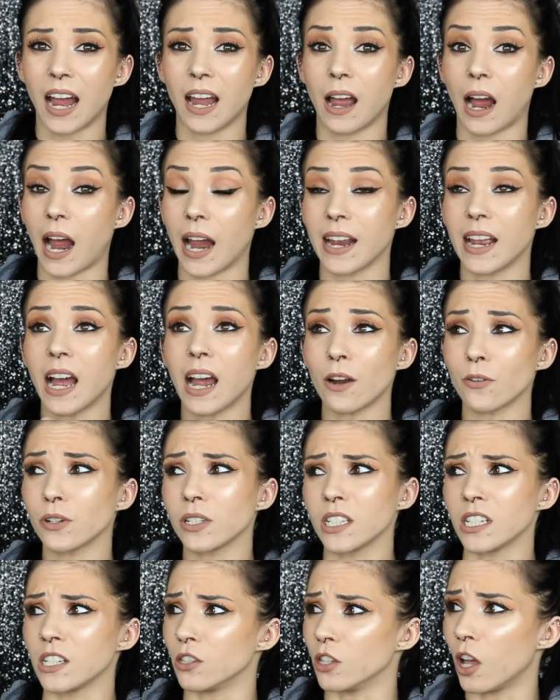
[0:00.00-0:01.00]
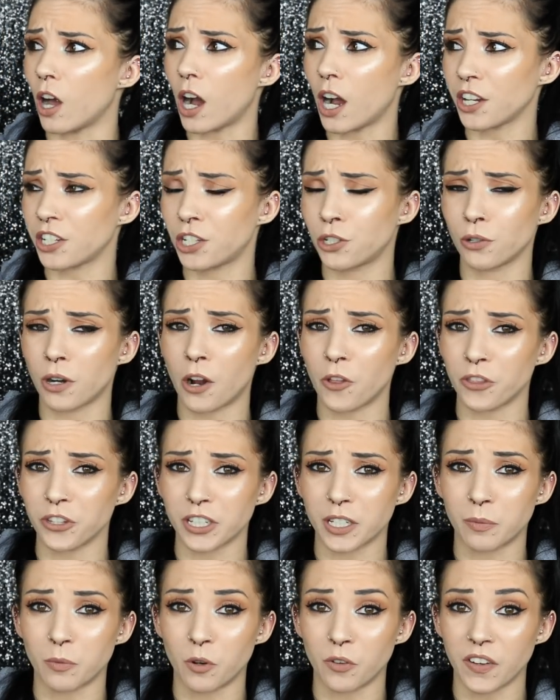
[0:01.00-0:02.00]
I got really lost throughout
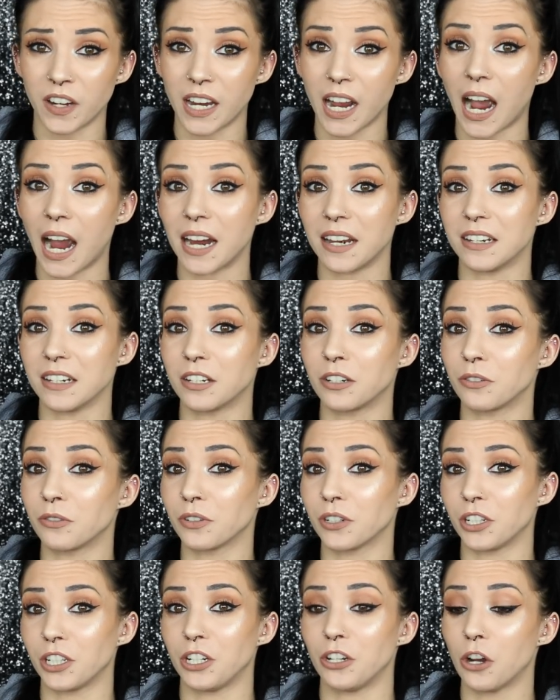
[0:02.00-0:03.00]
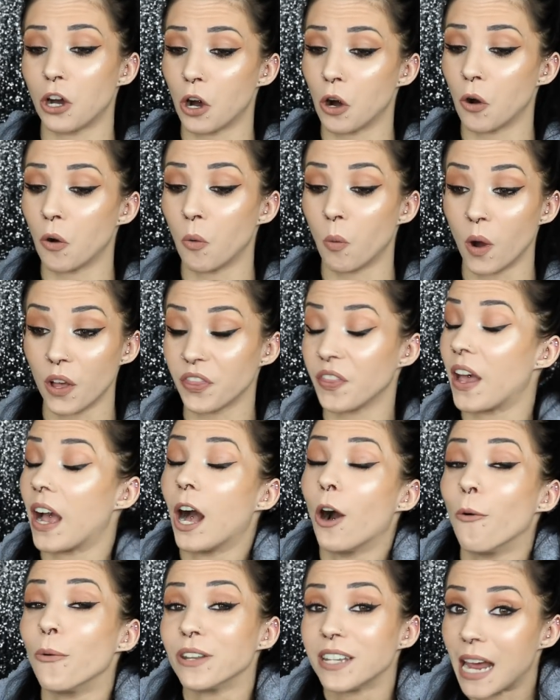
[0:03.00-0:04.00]
this movie. I didn't really know what the
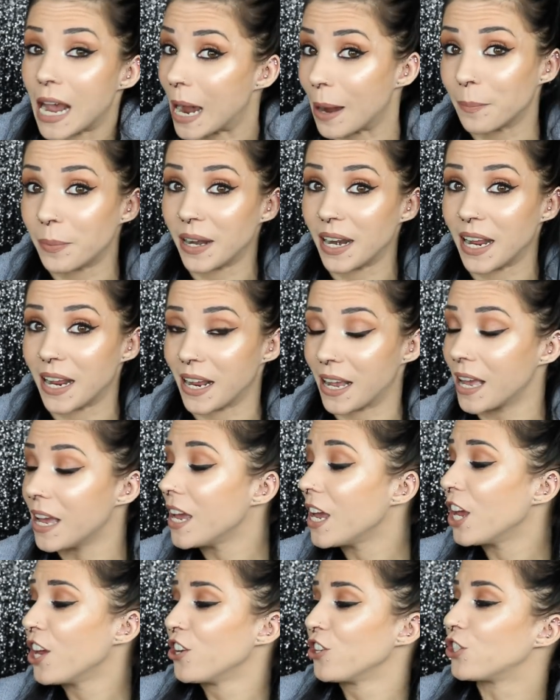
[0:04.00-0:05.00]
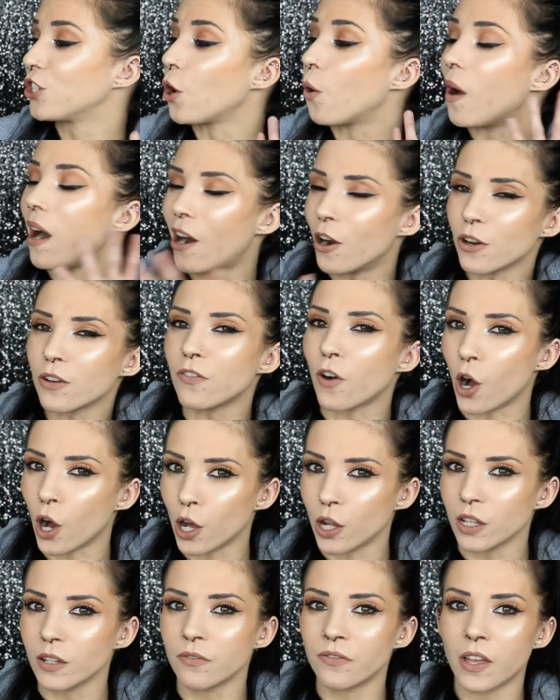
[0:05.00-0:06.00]
hell was happening. So out of
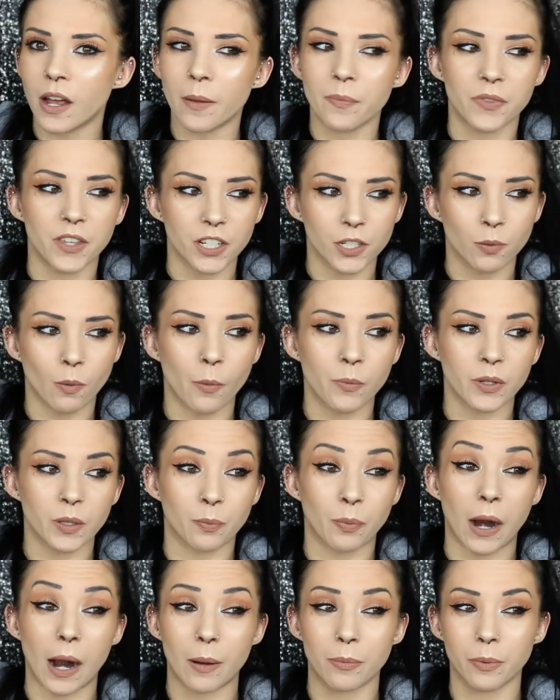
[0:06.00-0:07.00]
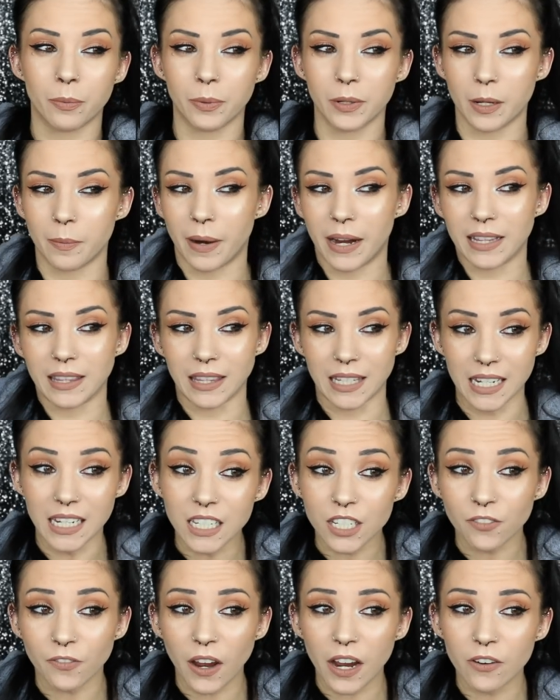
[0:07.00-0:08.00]
all of them, this one was probably my
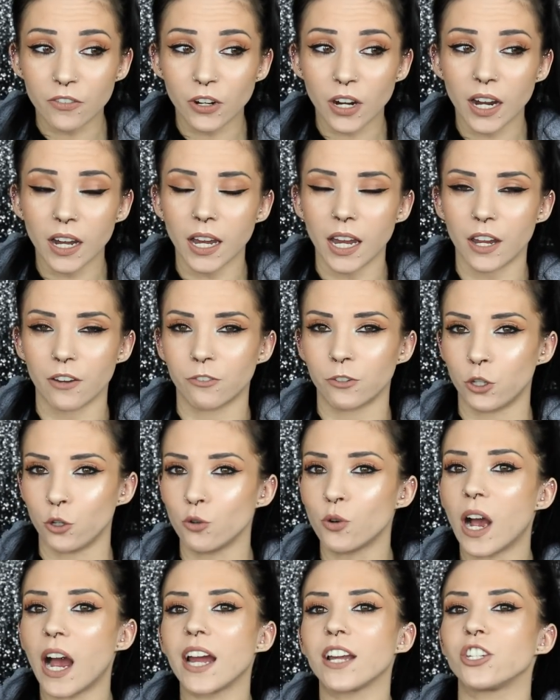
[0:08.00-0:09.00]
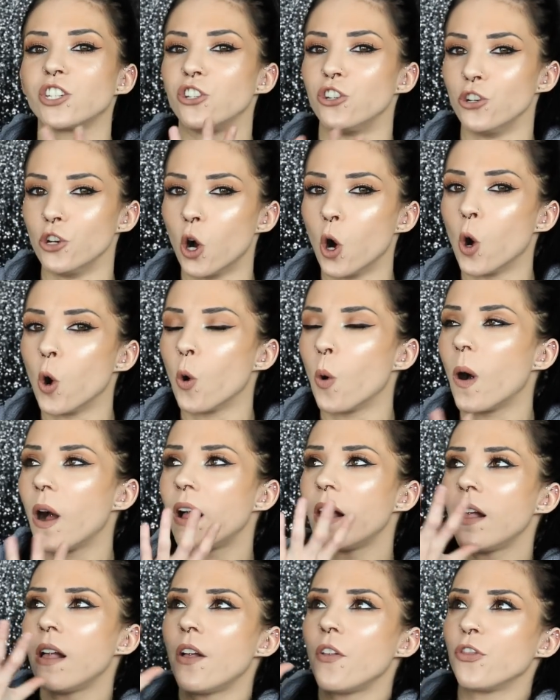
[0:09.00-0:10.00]
least favorite. If you guys
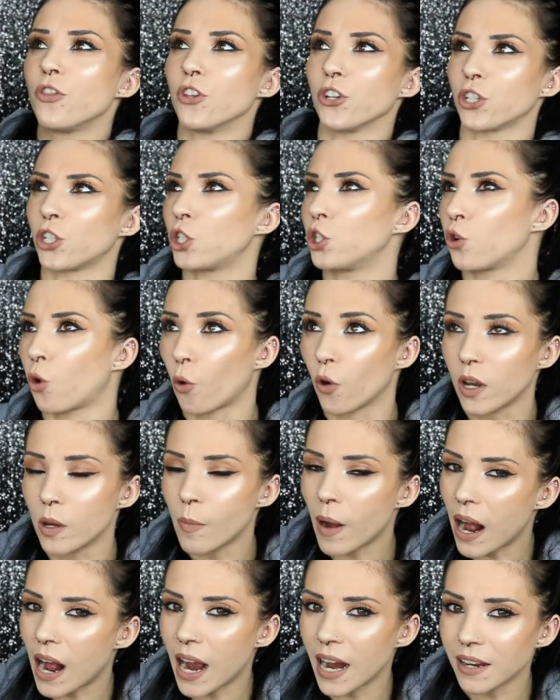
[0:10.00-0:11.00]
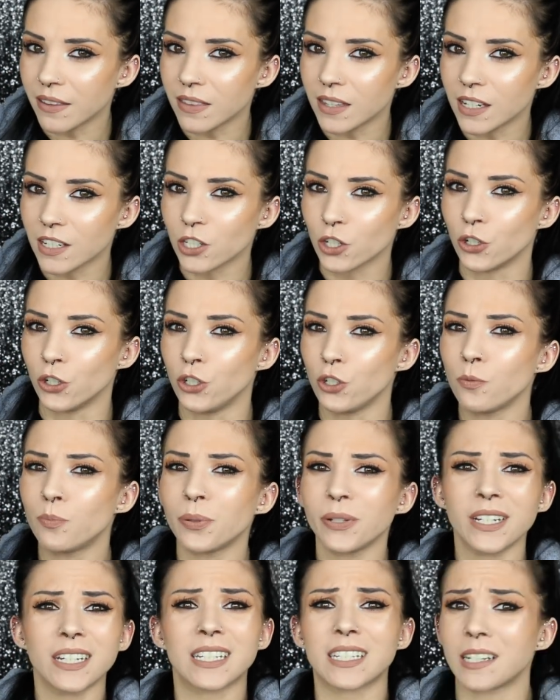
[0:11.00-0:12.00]
know the story behind this, could you
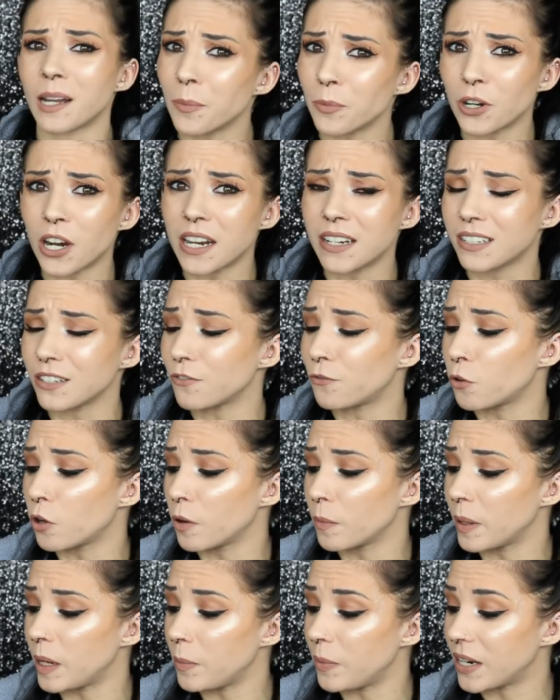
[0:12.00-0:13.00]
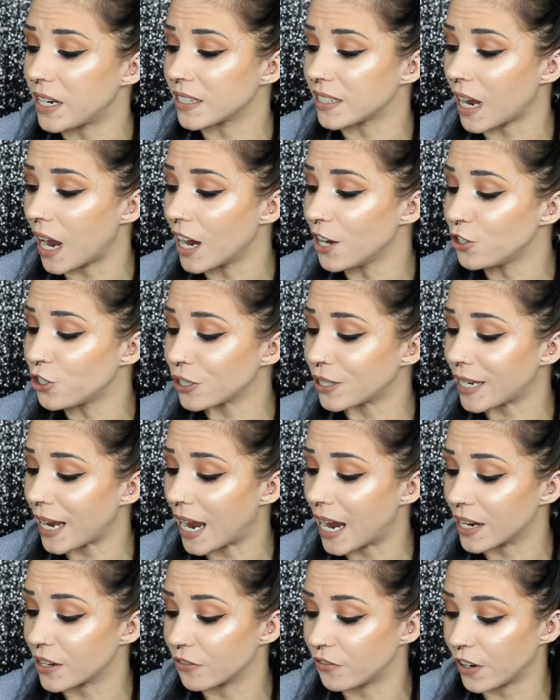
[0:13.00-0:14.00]
please summarize it for me? Because I just
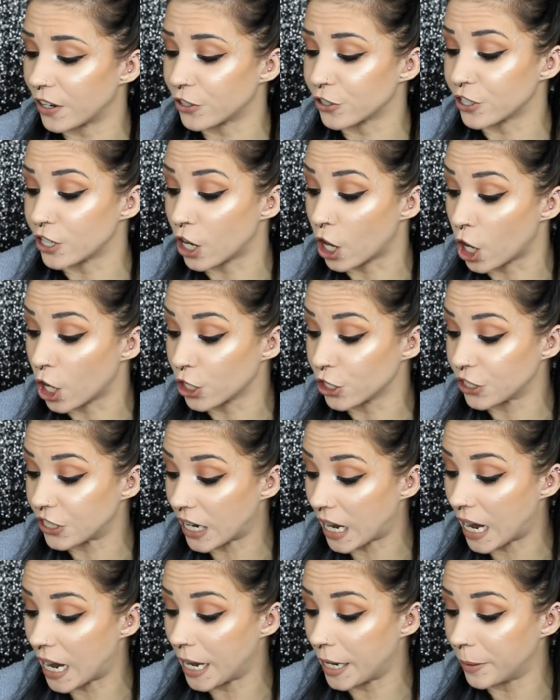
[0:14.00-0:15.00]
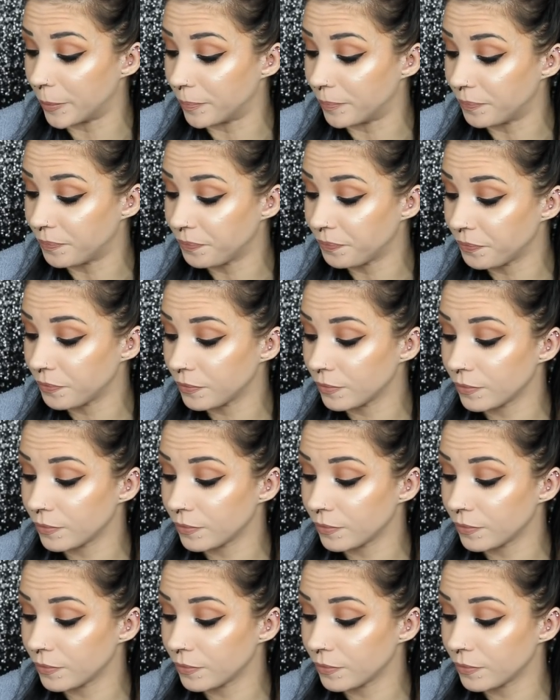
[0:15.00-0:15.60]
had a very hard time